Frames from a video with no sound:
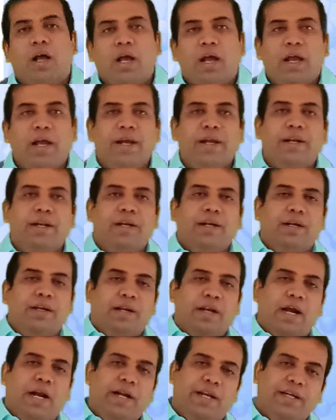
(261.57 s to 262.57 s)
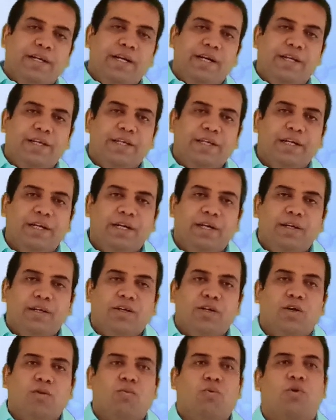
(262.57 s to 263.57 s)
in 1988,
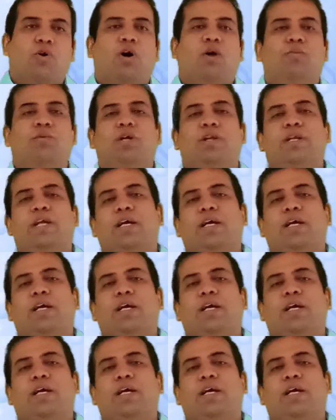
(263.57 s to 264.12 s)
from the